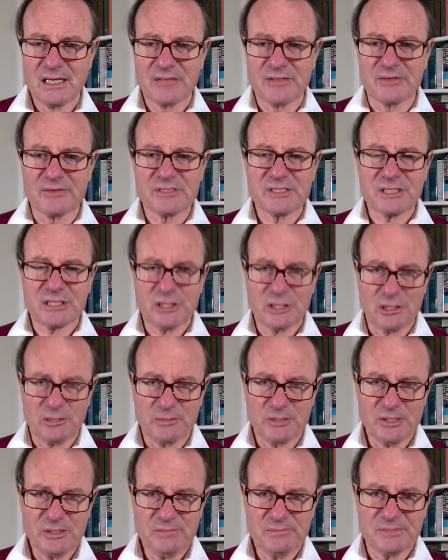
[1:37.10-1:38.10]
There is a
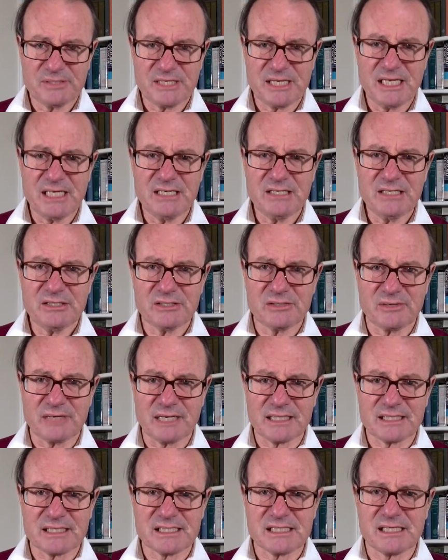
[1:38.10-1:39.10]
common but
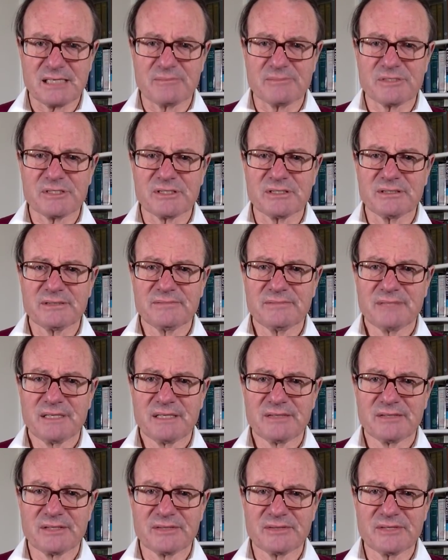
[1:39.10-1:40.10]
incorrect assumption
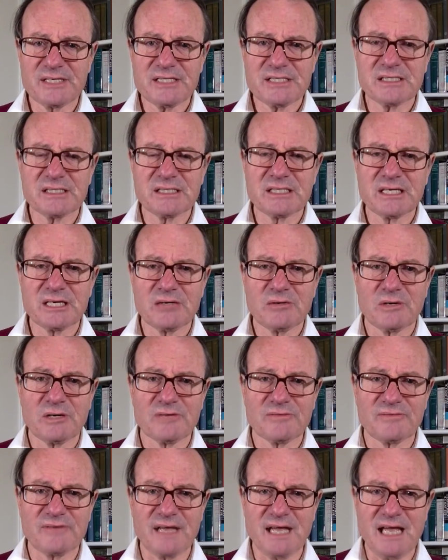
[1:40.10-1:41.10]
that this can go
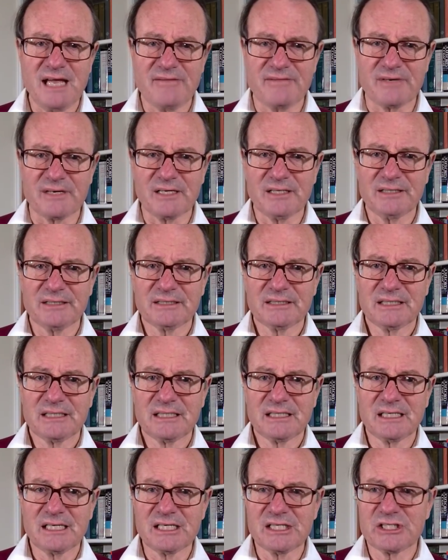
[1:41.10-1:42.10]
on forever,
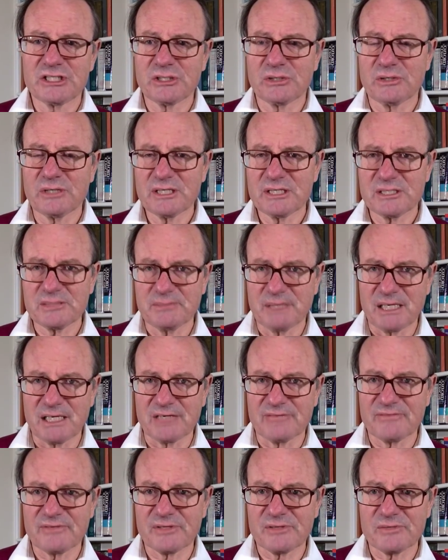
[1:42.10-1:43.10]
ensuring
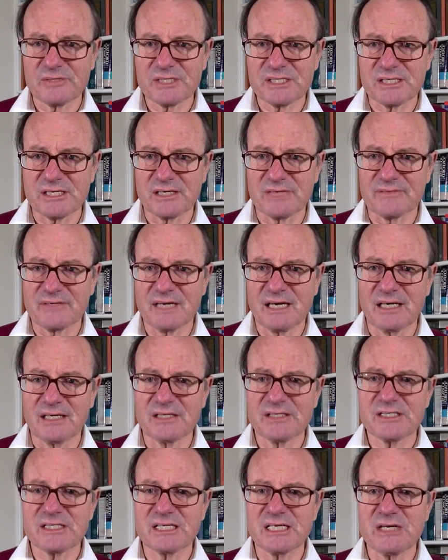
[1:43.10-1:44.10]
demand for the reserve
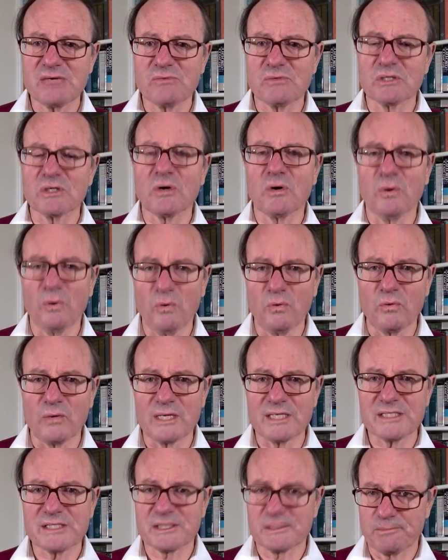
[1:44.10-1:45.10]
currency will
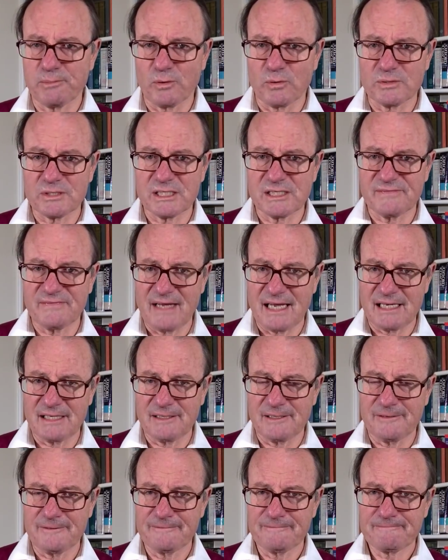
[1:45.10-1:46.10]
always support its
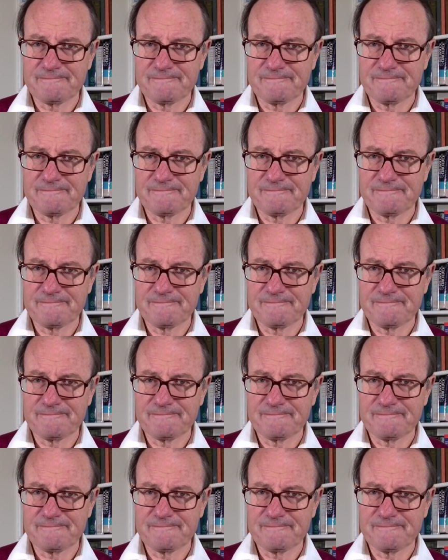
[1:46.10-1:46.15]
value.